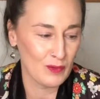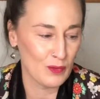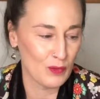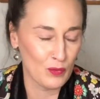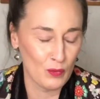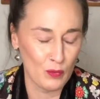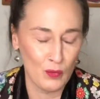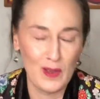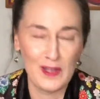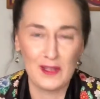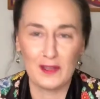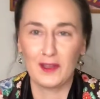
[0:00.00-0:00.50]

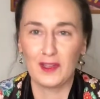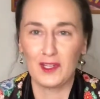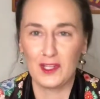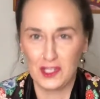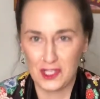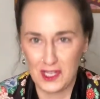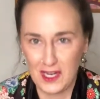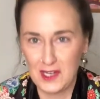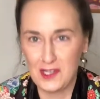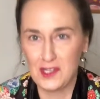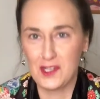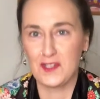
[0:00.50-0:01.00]
with the
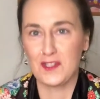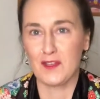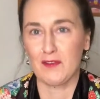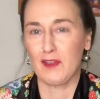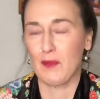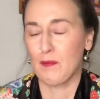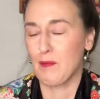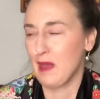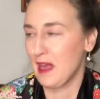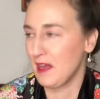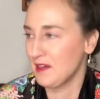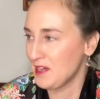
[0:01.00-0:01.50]
changes of the
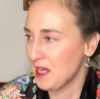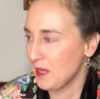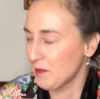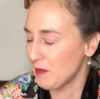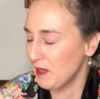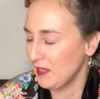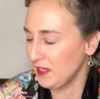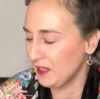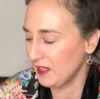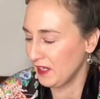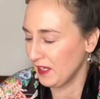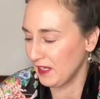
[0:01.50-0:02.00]

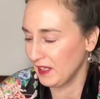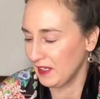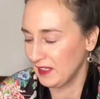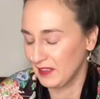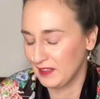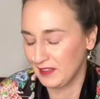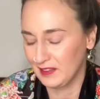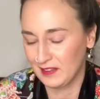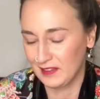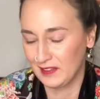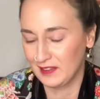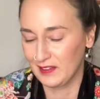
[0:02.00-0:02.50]
pandemic
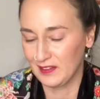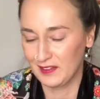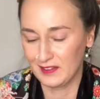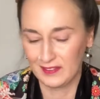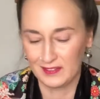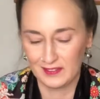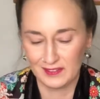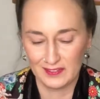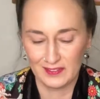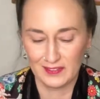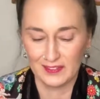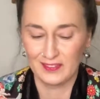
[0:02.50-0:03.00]
and
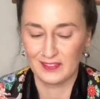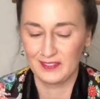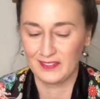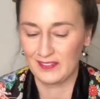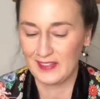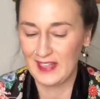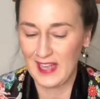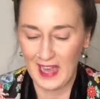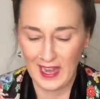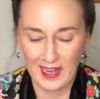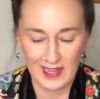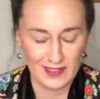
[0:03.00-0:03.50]

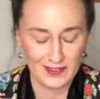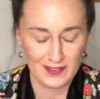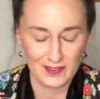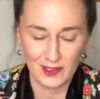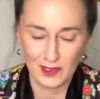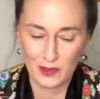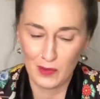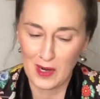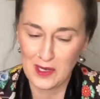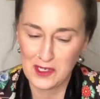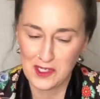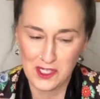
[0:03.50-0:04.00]
yeah,
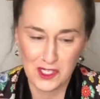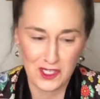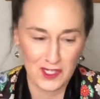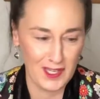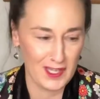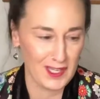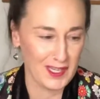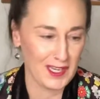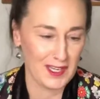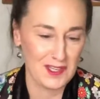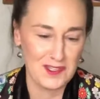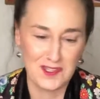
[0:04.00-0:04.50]

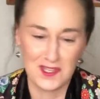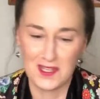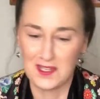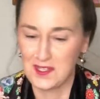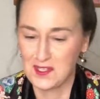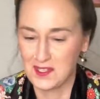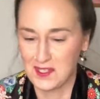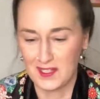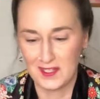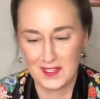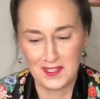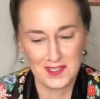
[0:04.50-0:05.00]
questioning
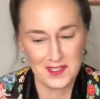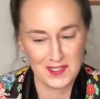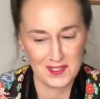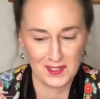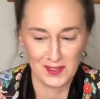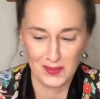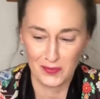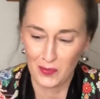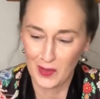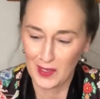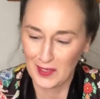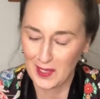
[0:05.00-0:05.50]
existence
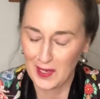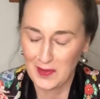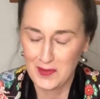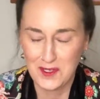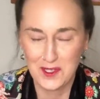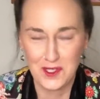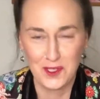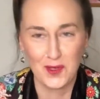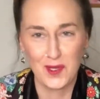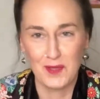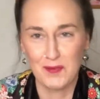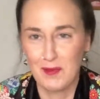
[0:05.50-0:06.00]
and what I was
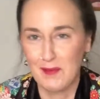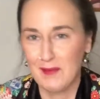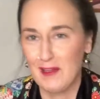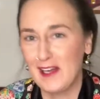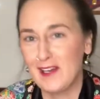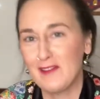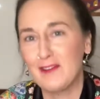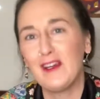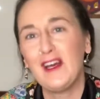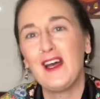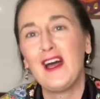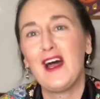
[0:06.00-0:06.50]
doing with my
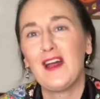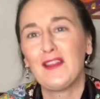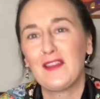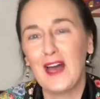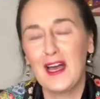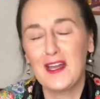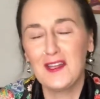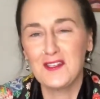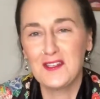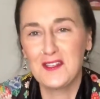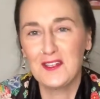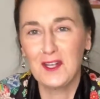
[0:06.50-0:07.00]
life.
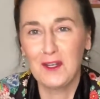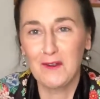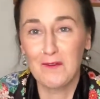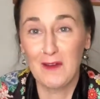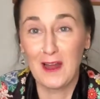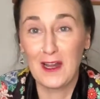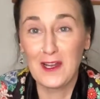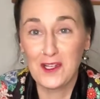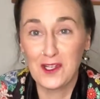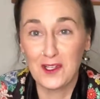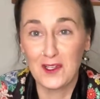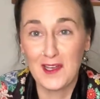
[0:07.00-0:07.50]
That did
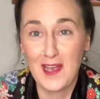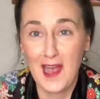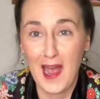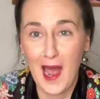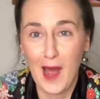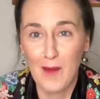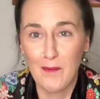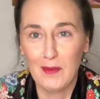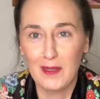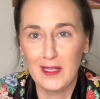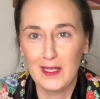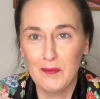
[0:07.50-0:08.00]
eventually
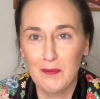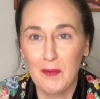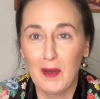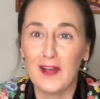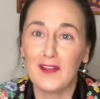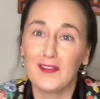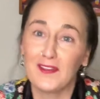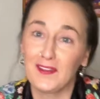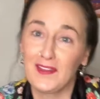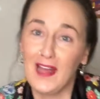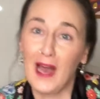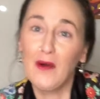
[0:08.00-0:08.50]
happen,
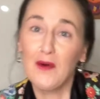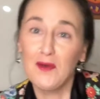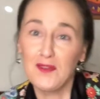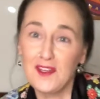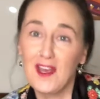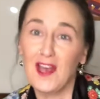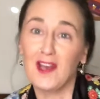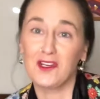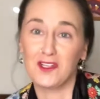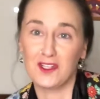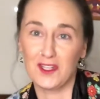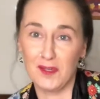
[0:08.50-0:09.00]
but that was
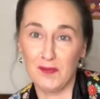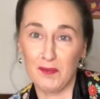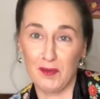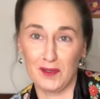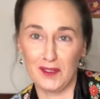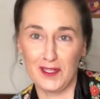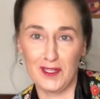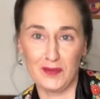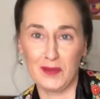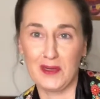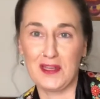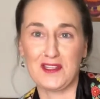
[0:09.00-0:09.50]
actually
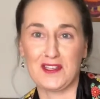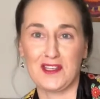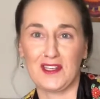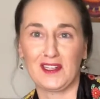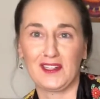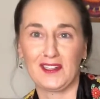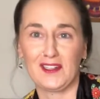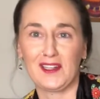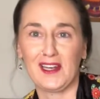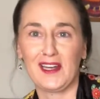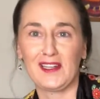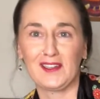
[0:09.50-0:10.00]
pretty
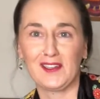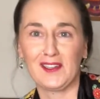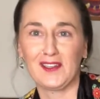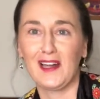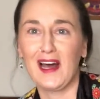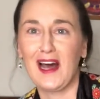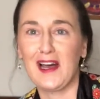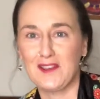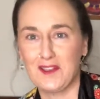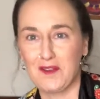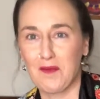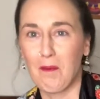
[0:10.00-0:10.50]
recent, like the
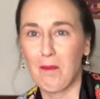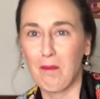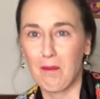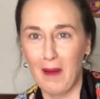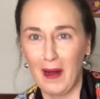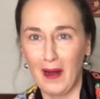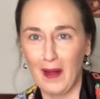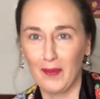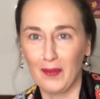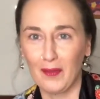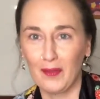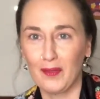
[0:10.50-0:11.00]
last
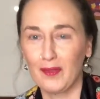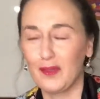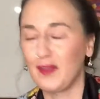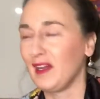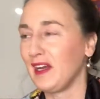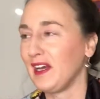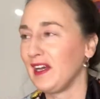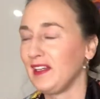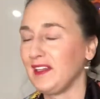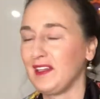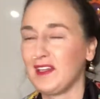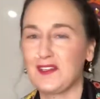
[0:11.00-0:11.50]
month,
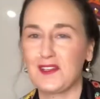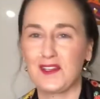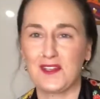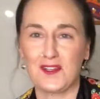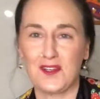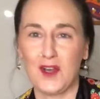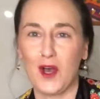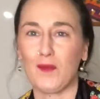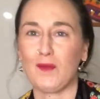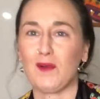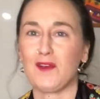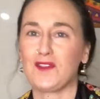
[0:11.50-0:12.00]
and this is
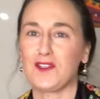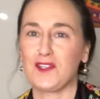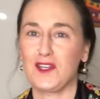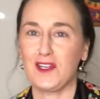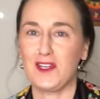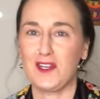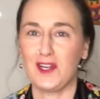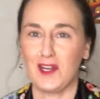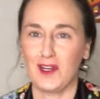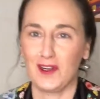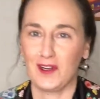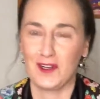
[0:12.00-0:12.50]
almost a
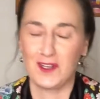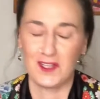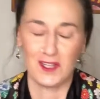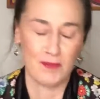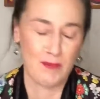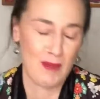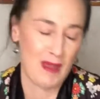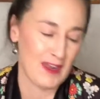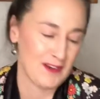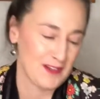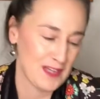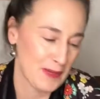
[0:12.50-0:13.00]
year into the
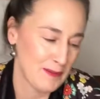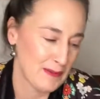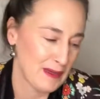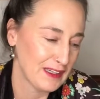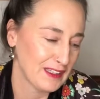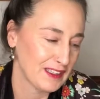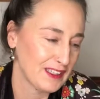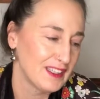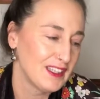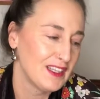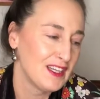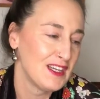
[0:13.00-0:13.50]

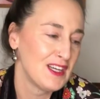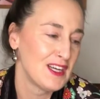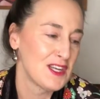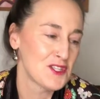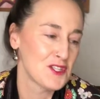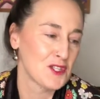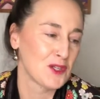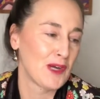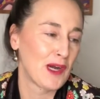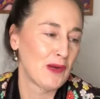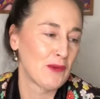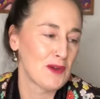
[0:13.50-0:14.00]
pandemic.
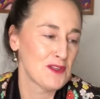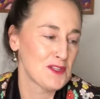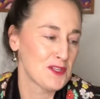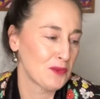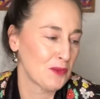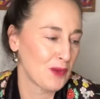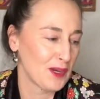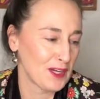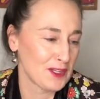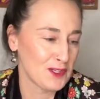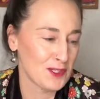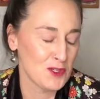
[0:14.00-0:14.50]
So I
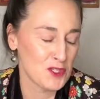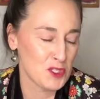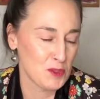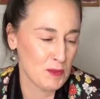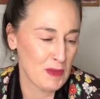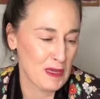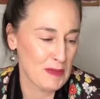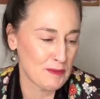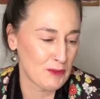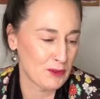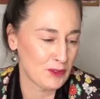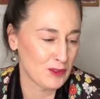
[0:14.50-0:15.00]
wasn't one of those
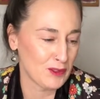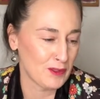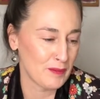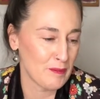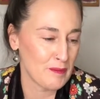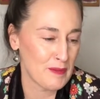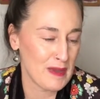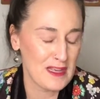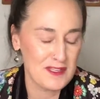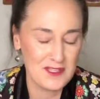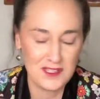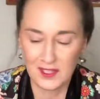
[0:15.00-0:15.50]
people.
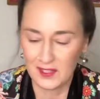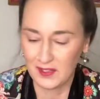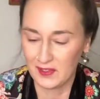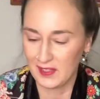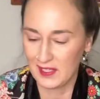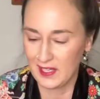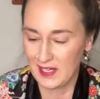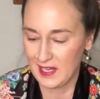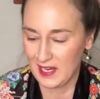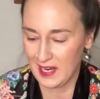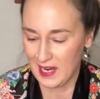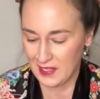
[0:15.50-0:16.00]

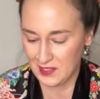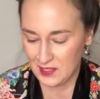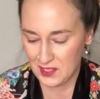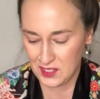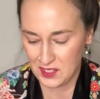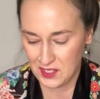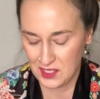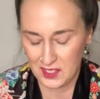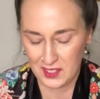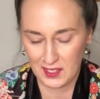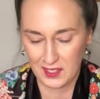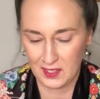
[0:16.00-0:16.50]
Basically, I
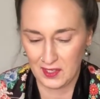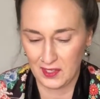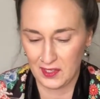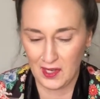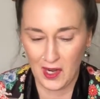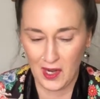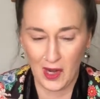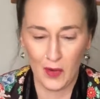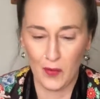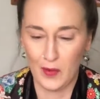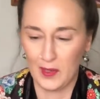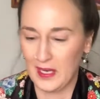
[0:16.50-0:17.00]
just didn't
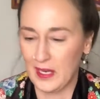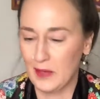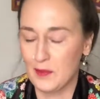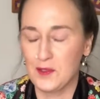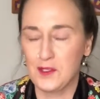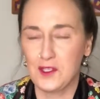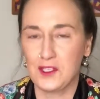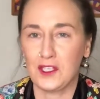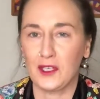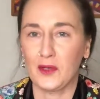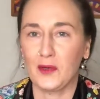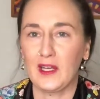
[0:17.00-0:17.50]
know what I
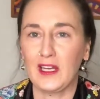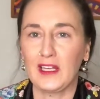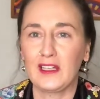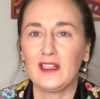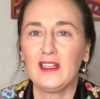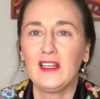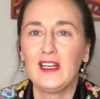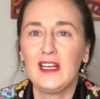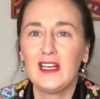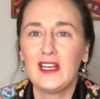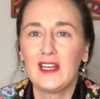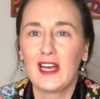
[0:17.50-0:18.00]
was doing,
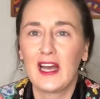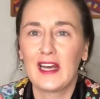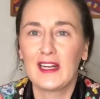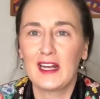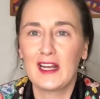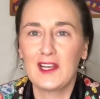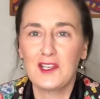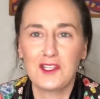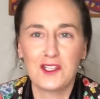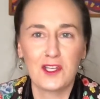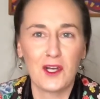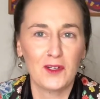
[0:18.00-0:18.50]
and
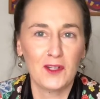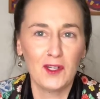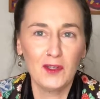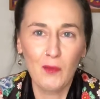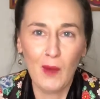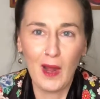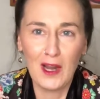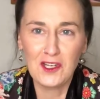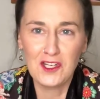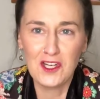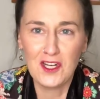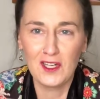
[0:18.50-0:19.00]
I started
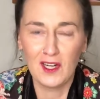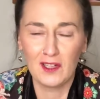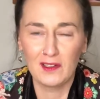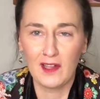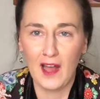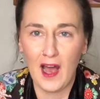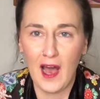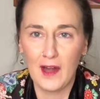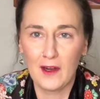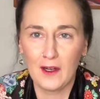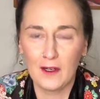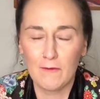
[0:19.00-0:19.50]
watching a
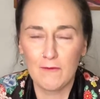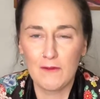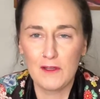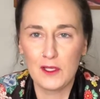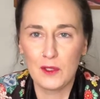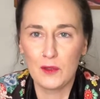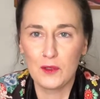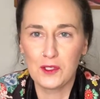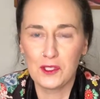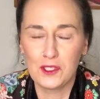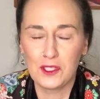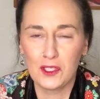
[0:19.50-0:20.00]
lot of
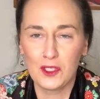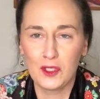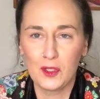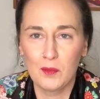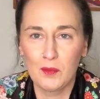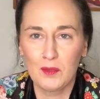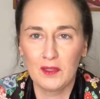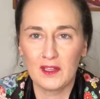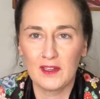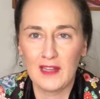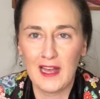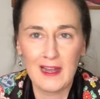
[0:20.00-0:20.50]

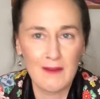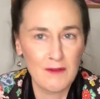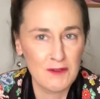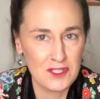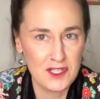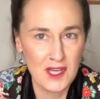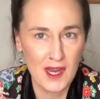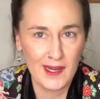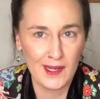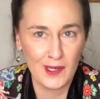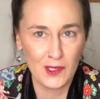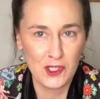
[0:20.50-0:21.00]
YouTube
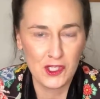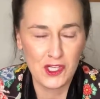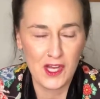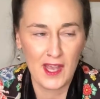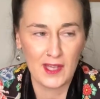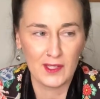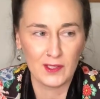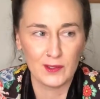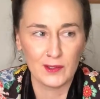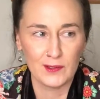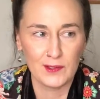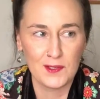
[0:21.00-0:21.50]
lifestyle
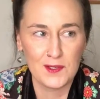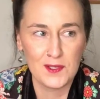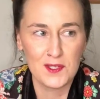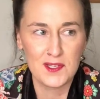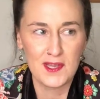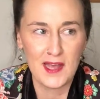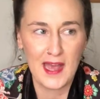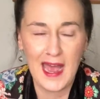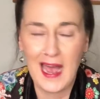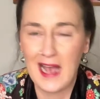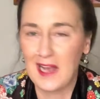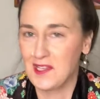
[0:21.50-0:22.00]
channels
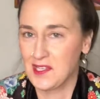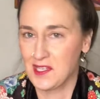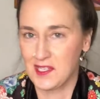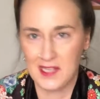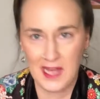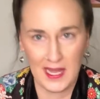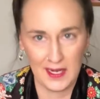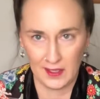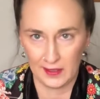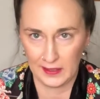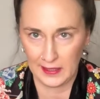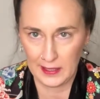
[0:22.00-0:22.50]

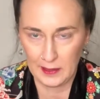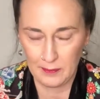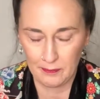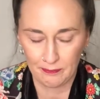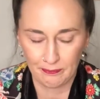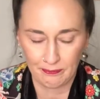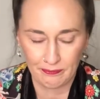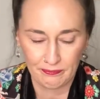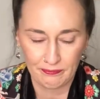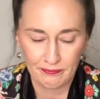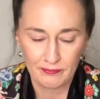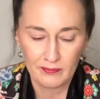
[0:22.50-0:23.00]
accidentally.
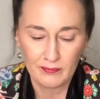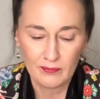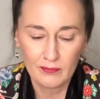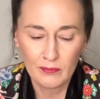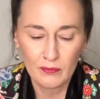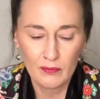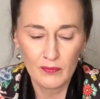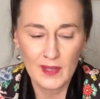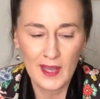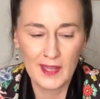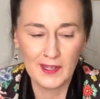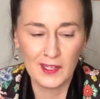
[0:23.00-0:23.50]

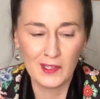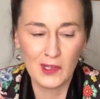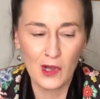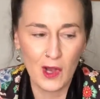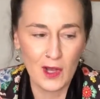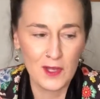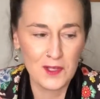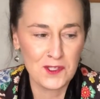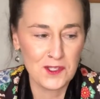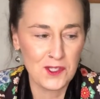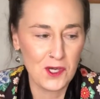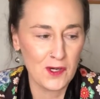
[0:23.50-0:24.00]
And it
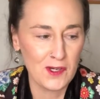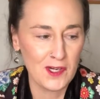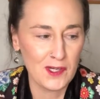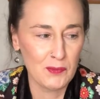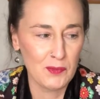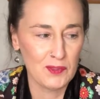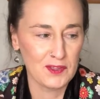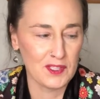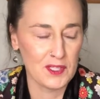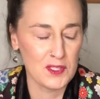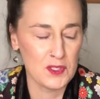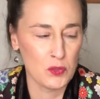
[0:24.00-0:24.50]
all started
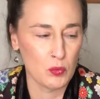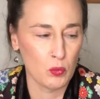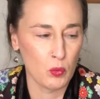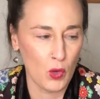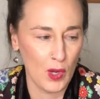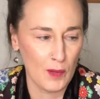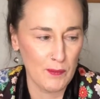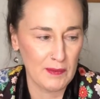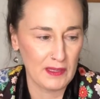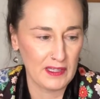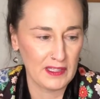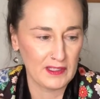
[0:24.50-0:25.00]
with this
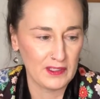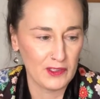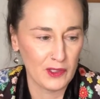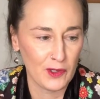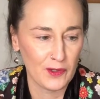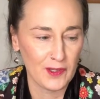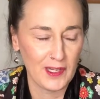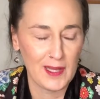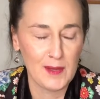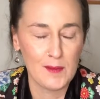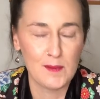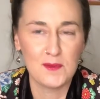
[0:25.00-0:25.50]
woman, her
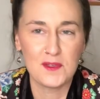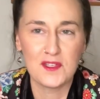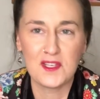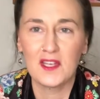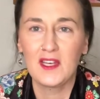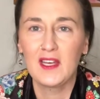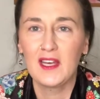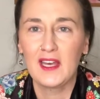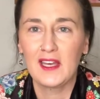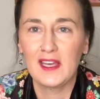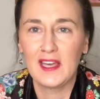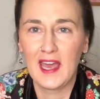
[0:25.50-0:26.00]
name's
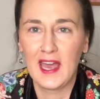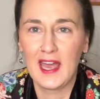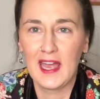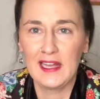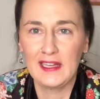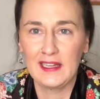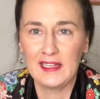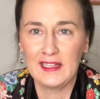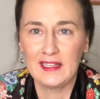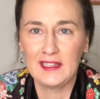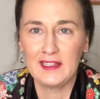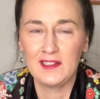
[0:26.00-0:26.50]

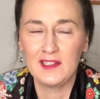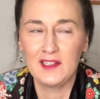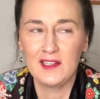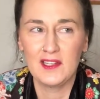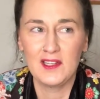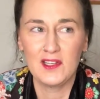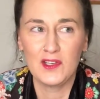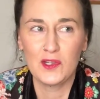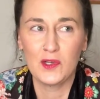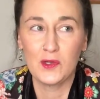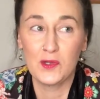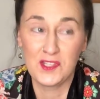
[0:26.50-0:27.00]

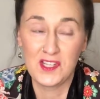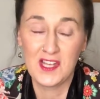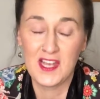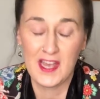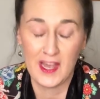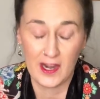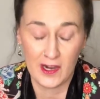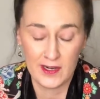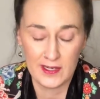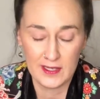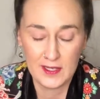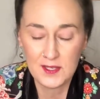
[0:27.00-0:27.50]
Kailyn
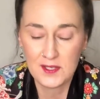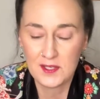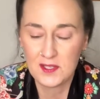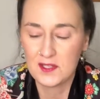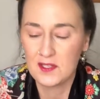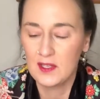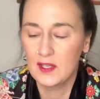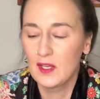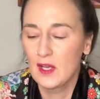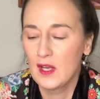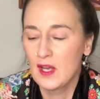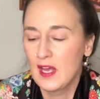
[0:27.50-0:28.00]

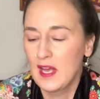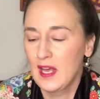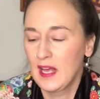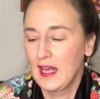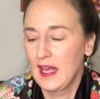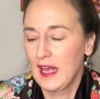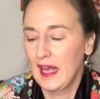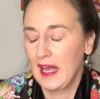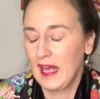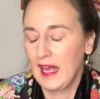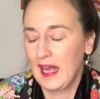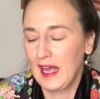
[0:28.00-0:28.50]
Gutierrez,
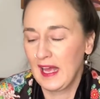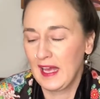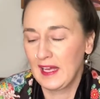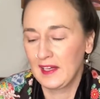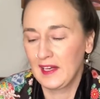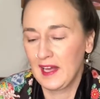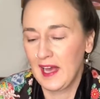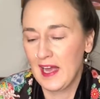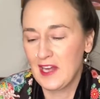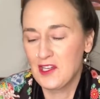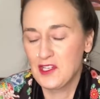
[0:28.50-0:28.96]
and I